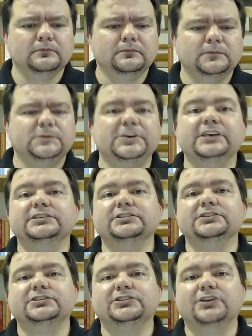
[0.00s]
Jesus
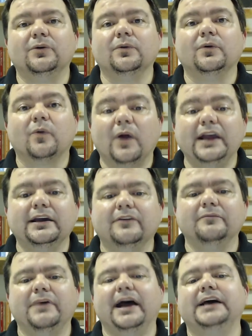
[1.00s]
has shown great
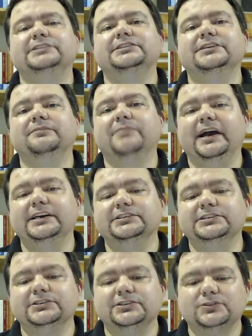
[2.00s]
compassion and
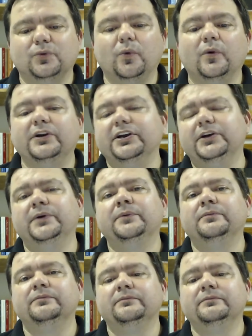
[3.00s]
patience toward you.